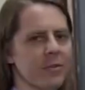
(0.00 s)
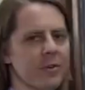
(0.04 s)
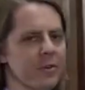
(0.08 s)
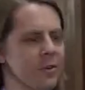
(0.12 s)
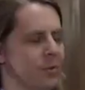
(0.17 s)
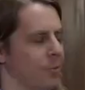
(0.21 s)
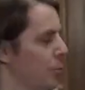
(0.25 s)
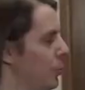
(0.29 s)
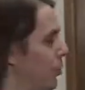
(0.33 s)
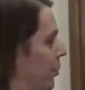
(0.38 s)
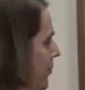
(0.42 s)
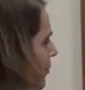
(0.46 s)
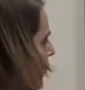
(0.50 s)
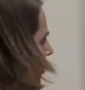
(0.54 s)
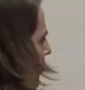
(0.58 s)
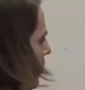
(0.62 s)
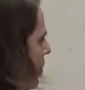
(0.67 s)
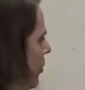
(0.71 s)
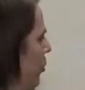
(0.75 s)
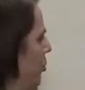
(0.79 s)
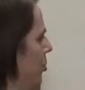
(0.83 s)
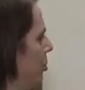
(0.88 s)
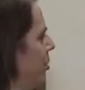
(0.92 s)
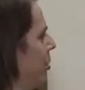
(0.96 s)
because I'm going from
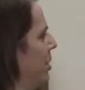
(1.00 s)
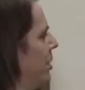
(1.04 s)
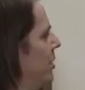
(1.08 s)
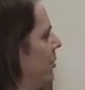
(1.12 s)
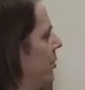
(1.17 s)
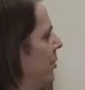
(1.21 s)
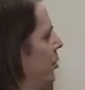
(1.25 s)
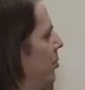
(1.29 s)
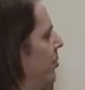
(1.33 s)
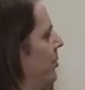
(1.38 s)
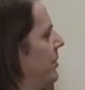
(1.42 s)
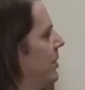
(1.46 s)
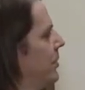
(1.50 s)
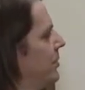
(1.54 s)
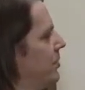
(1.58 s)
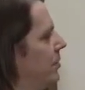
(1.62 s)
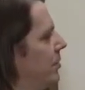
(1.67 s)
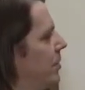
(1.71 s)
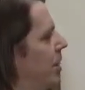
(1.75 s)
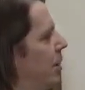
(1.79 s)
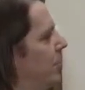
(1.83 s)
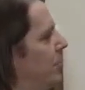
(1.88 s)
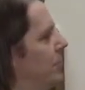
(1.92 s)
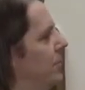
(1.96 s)
the low
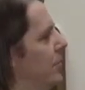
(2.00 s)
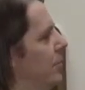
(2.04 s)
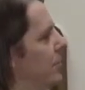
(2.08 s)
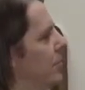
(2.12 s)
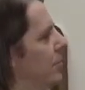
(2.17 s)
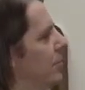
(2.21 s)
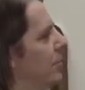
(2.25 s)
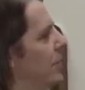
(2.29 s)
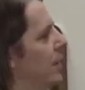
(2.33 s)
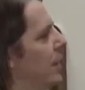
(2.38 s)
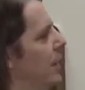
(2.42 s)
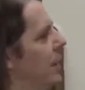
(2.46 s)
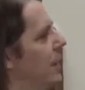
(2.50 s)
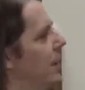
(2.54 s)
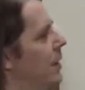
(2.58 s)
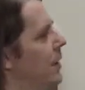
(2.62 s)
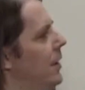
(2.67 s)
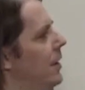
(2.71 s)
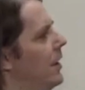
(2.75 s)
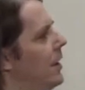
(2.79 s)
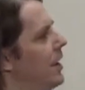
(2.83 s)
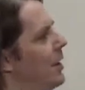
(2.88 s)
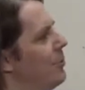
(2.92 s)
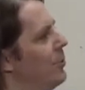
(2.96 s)
potential to high potential.
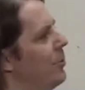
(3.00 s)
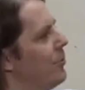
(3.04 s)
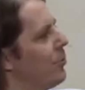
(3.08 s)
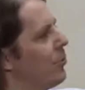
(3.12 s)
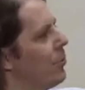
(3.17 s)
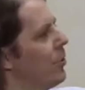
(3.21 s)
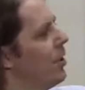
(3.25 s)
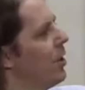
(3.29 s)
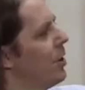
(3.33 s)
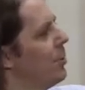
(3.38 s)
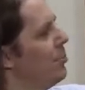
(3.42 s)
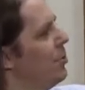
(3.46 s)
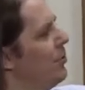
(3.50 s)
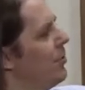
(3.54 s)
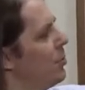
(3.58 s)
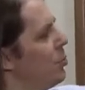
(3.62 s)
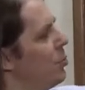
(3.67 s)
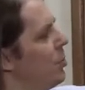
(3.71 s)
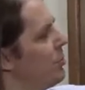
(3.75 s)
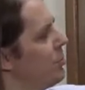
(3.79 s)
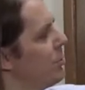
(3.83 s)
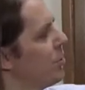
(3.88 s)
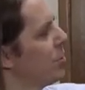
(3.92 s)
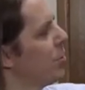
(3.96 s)
And I move around, I'm moving
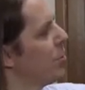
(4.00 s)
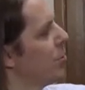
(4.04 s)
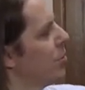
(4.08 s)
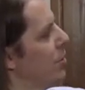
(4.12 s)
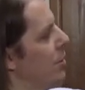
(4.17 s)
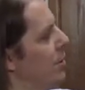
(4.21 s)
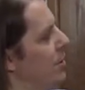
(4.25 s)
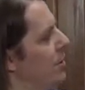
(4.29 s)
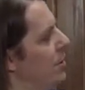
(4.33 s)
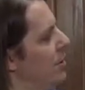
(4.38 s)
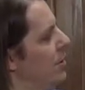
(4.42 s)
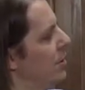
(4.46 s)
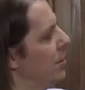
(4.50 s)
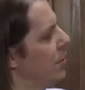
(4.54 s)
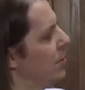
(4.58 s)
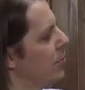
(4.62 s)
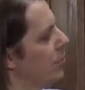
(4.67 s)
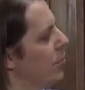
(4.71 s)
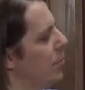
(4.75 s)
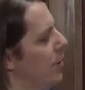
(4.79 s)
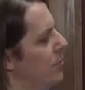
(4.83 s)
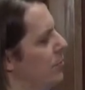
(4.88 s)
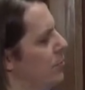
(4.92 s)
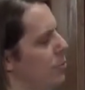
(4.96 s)
with the current
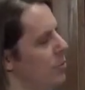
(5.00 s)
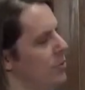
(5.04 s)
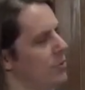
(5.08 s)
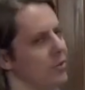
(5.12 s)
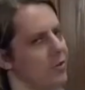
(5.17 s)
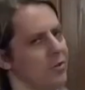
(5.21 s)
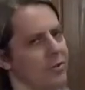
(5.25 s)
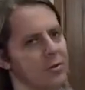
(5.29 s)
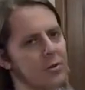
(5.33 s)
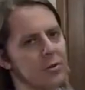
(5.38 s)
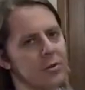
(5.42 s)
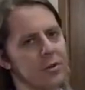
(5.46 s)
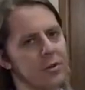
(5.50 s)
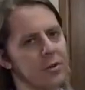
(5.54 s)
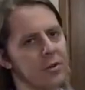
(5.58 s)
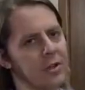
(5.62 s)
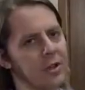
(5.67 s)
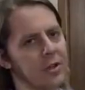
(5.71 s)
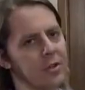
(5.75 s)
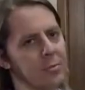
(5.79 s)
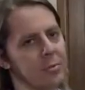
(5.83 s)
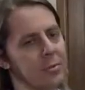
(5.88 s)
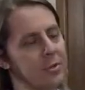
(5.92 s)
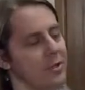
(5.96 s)
across a resistor,
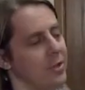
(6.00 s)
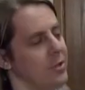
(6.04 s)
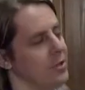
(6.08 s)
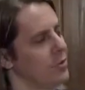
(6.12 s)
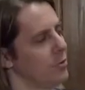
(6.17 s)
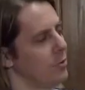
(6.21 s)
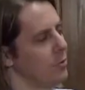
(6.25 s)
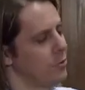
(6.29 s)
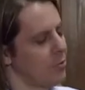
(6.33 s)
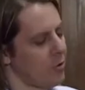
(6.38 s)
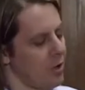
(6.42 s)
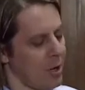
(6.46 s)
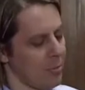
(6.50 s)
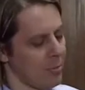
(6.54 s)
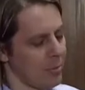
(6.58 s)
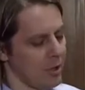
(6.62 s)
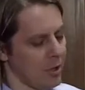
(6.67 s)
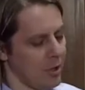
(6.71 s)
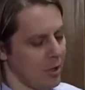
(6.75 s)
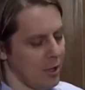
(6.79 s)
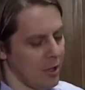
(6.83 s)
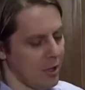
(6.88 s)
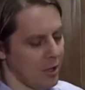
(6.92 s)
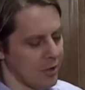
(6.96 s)
that's a potential drop,
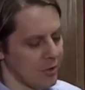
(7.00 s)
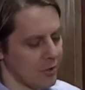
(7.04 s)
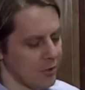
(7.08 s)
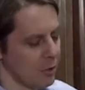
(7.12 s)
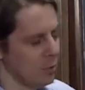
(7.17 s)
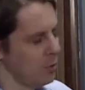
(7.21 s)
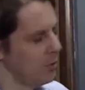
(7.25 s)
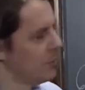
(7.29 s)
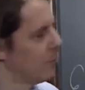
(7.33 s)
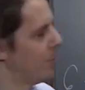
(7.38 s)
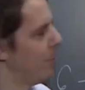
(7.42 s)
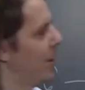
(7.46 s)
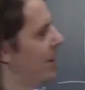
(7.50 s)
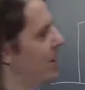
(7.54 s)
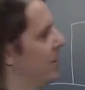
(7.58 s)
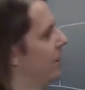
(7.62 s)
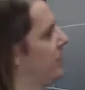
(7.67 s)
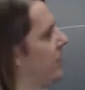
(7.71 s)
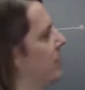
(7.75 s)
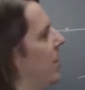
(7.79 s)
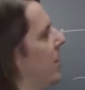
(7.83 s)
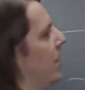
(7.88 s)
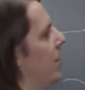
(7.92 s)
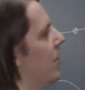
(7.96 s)
so it's
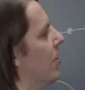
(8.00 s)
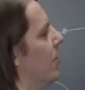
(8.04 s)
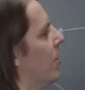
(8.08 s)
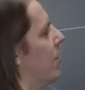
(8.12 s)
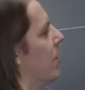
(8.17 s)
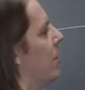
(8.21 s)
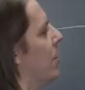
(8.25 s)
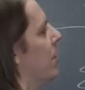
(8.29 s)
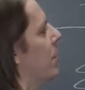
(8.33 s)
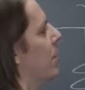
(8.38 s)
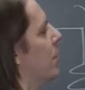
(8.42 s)
minus IR. All